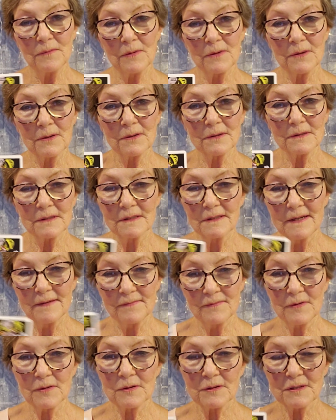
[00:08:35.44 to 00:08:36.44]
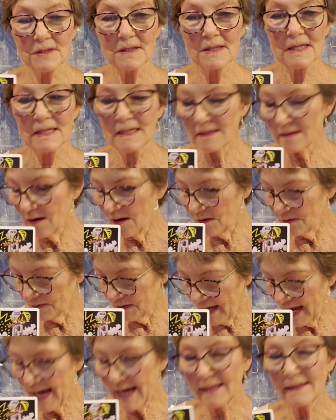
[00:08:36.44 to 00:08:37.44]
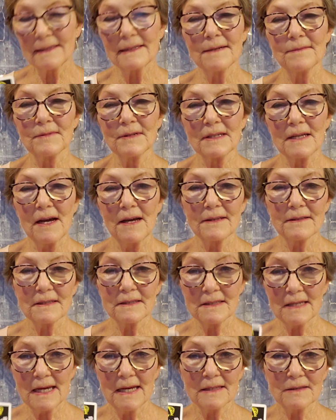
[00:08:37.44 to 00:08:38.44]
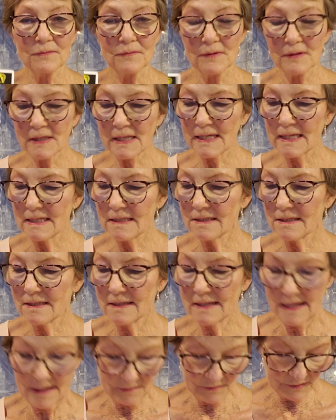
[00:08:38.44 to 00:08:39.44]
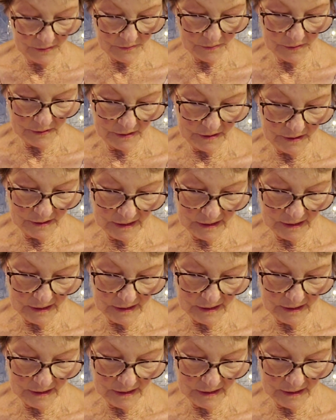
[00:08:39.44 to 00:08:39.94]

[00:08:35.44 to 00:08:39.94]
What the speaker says: work, the adversity and all that, and then we got the death release, and now we're going to